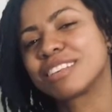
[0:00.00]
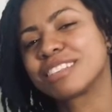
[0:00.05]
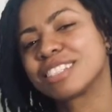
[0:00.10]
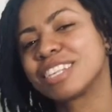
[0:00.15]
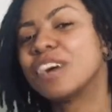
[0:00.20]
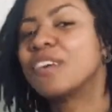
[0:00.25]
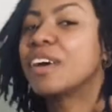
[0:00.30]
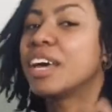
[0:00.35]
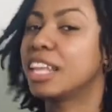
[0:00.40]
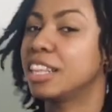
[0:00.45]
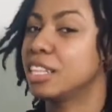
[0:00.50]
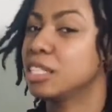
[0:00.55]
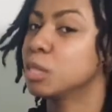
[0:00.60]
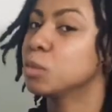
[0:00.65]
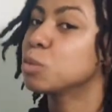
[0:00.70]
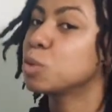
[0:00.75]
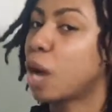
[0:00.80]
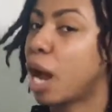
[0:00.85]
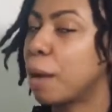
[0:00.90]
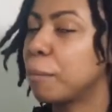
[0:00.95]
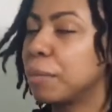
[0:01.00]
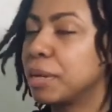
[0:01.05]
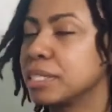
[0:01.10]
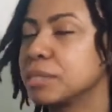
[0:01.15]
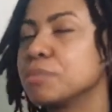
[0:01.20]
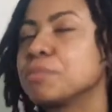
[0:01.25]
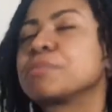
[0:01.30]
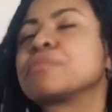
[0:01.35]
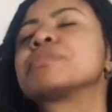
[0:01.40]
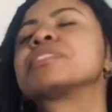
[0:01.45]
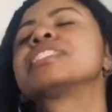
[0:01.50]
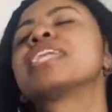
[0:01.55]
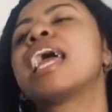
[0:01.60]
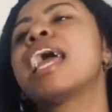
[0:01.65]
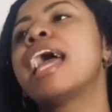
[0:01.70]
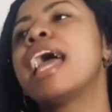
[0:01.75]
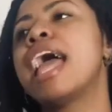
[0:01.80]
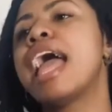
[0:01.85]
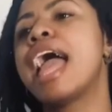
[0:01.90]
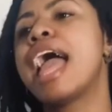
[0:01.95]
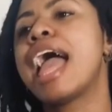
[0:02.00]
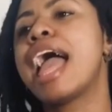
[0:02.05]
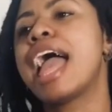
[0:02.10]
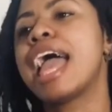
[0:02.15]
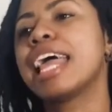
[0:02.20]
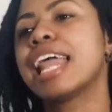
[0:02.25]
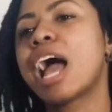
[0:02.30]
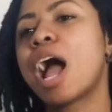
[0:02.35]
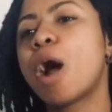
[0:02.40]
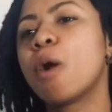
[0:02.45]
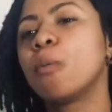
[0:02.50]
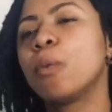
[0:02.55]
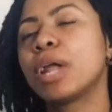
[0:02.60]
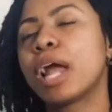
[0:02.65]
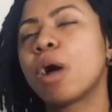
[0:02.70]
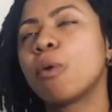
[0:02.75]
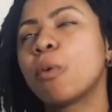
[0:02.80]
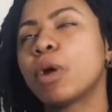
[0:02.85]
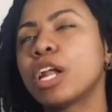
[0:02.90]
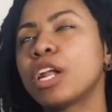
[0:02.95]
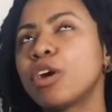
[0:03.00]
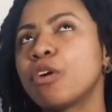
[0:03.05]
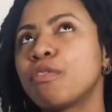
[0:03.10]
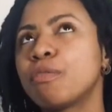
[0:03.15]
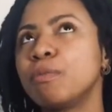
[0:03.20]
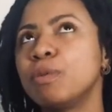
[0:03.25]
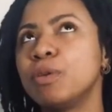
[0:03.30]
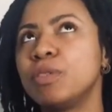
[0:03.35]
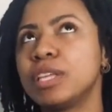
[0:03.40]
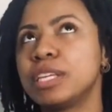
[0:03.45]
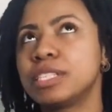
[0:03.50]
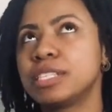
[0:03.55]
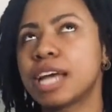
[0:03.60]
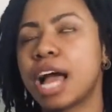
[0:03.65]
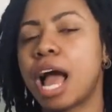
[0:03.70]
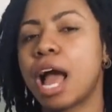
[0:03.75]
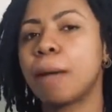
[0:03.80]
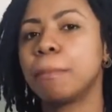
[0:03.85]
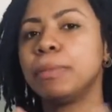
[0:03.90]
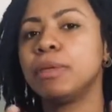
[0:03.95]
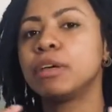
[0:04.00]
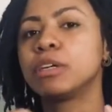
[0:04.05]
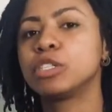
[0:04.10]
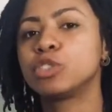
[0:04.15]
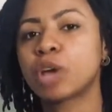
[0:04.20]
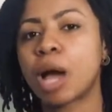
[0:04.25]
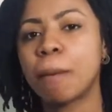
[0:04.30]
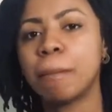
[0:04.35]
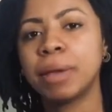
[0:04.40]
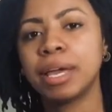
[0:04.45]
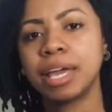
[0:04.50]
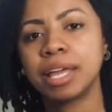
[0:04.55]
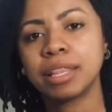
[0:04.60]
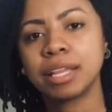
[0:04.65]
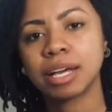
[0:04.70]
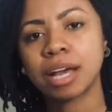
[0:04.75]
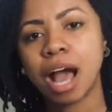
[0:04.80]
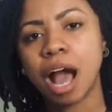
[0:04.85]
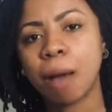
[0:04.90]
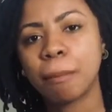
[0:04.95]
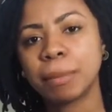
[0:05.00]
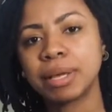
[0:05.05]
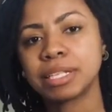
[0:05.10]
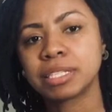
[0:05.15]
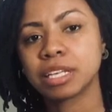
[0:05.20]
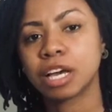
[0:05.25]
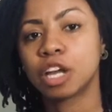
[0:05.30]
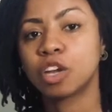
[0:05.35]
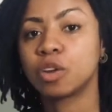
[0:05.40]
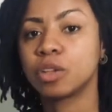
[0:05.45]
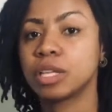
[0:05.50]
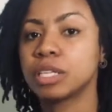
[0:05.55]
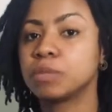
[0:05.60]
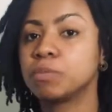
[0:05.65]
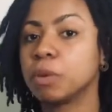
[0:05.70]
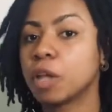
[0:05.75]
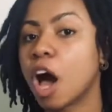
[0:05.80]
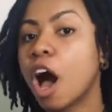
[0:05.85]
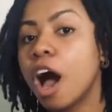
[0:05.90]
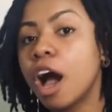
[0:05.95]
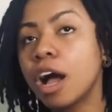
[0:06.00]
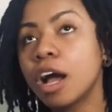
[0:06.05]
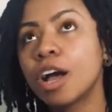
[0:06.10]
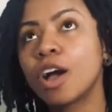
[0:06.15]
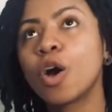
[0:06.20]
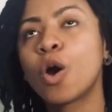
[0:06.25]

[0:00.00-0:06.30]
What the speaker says: So hit the subscribe button. And what I wanna know from you this time, you can drop it in the comments under this blog,